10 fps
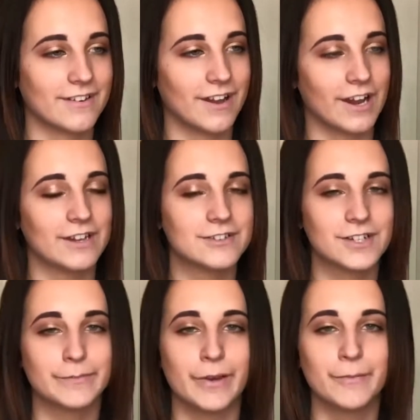and I
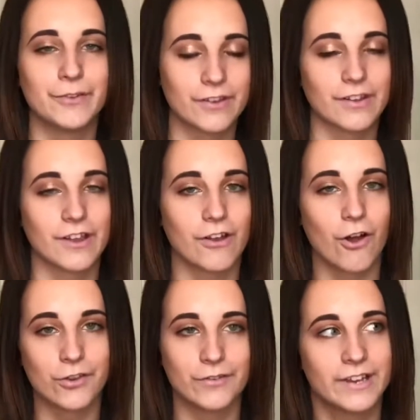turned my music like
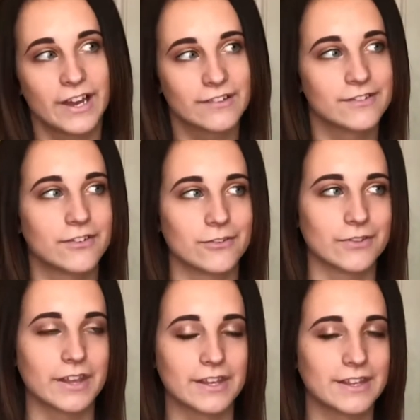all the way down so
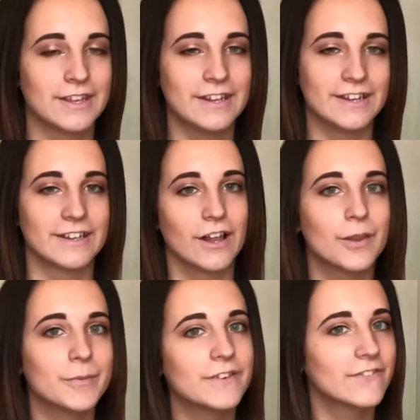like he didn't yell
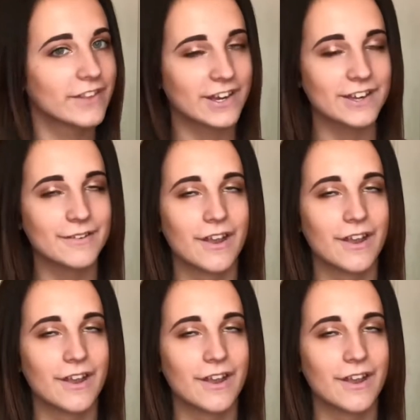at me for that.